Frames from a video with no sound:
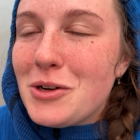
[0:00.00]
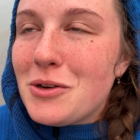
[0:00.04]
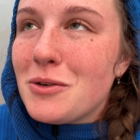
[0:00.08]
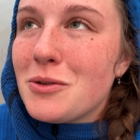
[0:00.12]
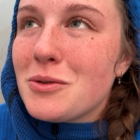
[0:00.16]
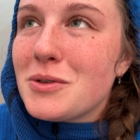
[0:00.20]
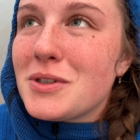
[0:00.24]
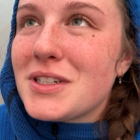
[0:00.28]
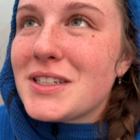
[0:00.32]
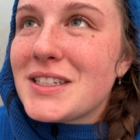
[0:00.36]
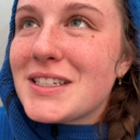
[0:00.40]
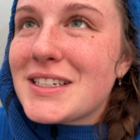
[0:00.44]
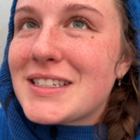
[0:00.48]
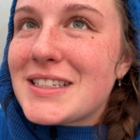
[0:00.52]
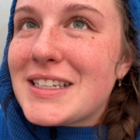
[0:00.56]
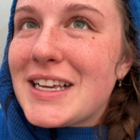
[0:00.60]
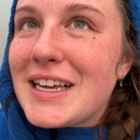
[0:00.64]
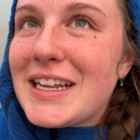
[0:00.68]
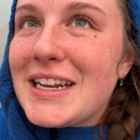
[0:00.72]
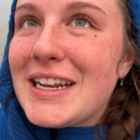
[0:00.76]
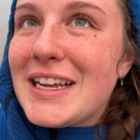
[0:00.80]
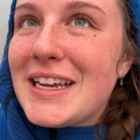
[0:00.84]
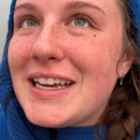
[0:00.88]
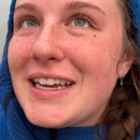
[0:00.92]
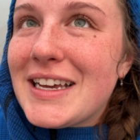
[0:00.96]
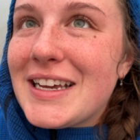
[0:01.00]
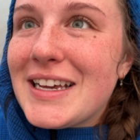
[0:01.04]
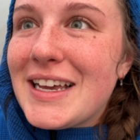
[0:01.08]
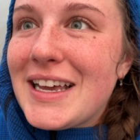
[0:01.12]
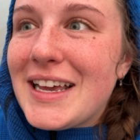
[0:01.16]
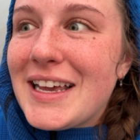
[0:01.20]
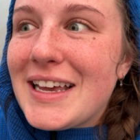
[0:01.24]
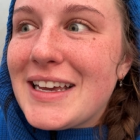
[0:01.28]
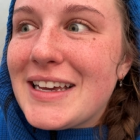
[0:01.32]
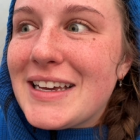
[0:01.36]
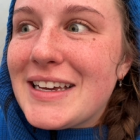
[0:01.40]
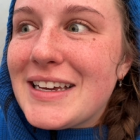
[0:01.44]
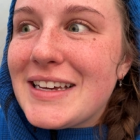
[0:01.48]
which is exciting.
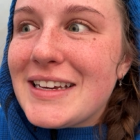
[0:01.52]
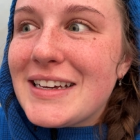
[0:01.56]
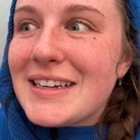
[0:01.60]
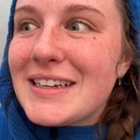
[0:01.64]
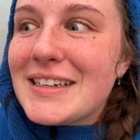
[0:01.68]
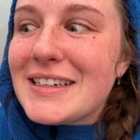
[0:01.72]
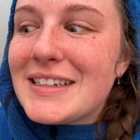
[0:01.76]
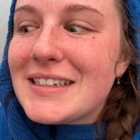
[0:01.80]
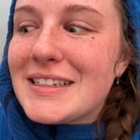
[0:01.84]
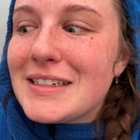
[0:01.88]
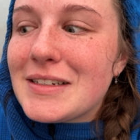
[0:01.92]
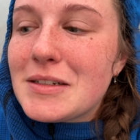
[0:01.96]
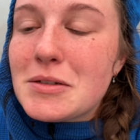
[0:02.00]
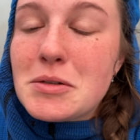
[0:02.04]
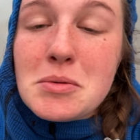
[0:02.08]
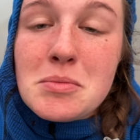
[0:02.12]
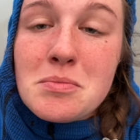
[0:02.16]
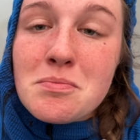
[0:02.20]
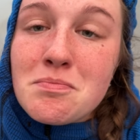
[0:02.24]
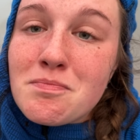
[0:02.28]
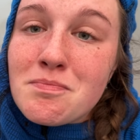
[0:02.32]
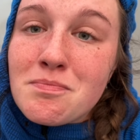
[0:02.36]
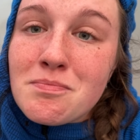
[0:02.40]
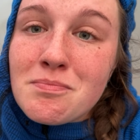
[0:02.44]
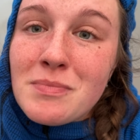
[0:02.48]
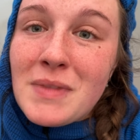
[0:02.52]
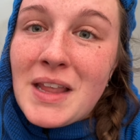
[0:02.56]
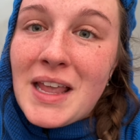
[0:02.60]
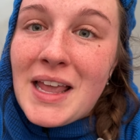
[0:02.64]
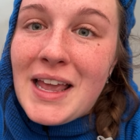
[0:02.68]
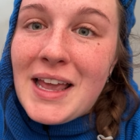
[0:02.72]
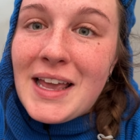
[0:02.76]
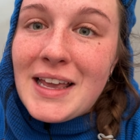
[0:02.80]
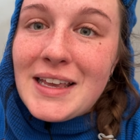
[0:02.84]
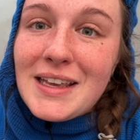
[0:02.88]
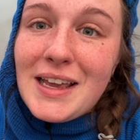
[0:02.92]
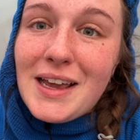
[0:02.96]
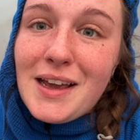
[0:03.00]
And
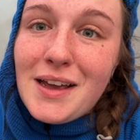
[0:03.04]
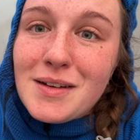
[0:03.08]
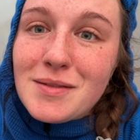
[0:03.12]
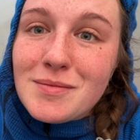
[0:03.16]
yeah,